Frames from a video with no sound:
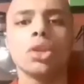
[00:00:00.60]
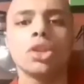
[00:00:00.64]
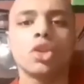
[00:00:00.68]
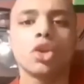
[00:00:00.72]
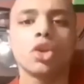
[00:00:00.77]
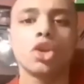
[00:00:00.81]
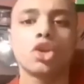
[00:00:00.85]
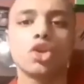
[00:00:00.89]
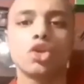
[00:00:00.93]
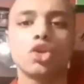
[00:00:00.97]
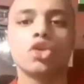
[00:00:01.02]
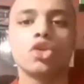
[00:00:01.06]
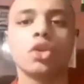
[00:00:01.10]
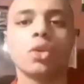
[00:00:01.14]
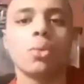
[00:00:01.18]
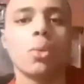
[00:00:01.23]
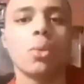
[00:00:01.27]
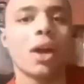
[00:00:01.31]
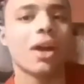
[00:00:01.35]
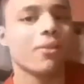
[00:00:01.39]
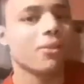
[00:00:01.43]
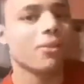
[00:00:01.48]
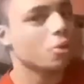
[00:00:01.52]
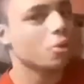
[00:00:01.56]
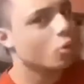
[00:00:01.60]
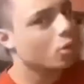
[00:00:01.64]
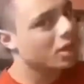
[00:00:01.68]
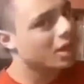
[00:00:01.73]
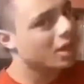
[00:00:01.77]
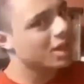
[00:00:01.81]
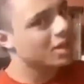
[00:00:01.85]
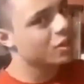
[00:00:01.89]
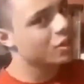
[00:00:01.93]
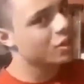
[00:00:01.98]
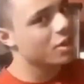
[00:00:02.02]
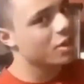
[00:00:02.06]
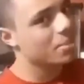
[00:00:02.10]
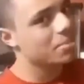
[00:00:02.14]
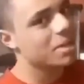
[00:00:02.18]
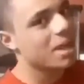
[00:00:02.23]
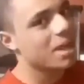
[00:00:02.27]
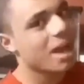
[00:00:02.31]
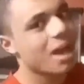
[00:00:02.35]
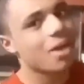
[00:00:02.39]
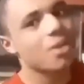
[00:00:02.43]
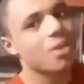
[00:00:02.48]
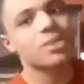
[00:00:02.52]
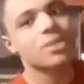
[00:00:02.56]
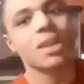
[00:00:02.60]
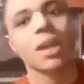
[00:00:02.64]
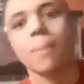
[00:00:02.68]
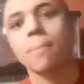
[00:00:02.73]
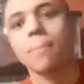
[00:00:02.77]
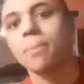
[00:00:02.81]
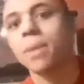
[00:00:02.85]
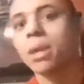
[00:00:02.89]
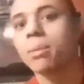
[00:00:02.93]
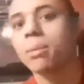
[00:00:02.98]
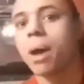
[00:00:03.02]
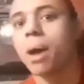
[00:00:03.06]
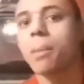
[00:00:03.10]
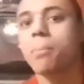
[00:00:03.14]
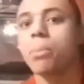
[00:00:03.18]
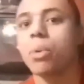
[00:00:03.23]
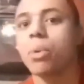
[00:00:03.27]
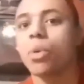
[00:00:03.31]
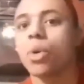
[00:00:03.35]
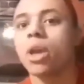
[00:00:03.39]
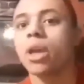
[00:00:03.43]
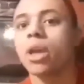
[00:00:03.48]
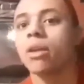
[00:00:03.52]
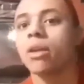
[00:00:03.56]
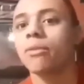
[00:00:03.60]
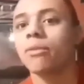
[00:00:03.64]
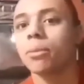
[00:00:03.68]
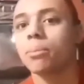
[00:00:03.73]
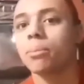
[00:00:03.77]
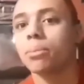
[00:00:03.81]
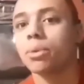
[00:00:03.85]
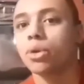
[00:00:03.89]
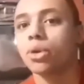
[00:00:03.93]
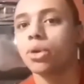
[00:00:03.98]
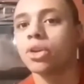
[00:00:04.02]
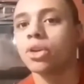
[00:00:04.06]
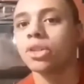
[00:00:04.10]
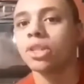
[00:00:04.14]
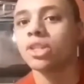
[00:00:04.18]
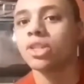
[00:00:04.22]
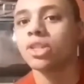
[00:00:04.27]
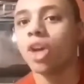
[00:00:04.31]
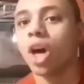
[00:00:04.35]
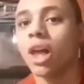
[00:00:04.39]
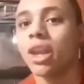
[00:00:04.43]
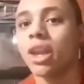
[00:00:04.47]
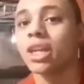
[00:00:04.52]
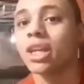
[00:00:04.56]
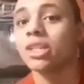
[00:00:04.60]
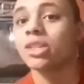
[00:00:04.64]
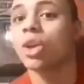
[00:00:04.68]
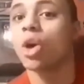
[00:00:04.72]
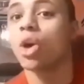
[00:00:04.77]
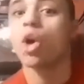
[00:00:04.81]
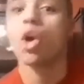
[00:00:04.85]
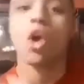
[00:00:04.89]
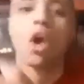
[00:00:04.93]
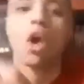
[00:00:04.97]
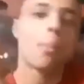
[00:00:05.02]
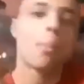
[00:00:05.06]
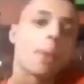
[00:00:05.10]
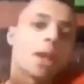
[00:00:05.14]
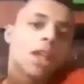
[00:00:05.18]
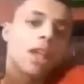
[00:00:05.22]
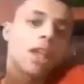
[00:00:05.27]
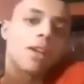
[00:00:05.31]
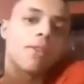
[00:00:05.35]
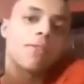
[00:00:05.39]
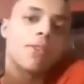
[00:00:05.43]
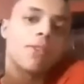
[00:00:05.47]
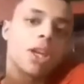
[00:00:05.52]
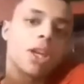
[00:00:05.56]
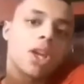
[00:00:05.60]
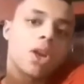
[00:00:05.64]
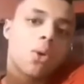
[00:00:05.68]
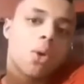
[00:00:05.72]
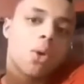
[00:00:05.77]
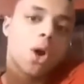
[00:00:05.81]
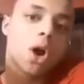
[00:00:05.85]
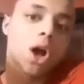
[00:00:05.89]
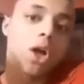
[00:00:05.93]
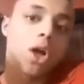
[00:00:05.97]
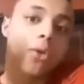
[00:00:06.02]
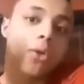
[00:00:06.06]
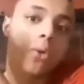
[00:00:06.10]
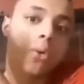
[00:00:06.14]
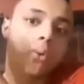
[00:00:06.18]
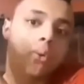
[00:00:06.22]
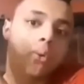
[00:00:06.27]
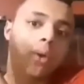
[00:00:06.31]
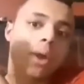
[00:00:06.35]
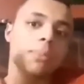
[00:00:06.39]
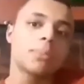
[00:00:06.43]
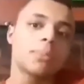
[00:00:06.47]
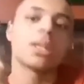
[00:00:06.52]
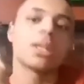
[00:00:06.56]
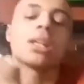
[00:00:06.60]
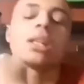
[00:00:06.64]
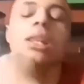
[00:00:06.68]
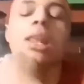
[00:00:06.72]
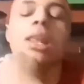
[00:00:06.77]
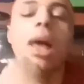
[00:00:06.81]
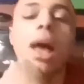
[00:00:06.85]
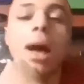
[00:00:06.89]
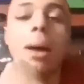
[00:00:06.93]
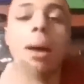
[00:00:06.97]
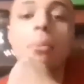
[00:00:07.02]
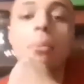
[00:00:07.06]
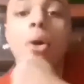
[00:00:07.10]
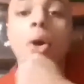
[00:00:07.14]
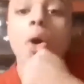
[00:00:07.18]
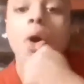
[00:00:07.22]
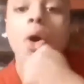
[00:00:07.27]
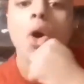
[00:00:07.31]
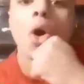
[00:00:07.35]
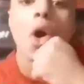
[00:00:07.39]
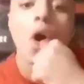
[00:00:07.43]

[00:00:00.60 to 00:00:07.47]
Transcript: What's good, YouTube? Wayne from Twin Cousins Reptiles, and me and my boy from Bruno's Exotics are making a video on Repti collab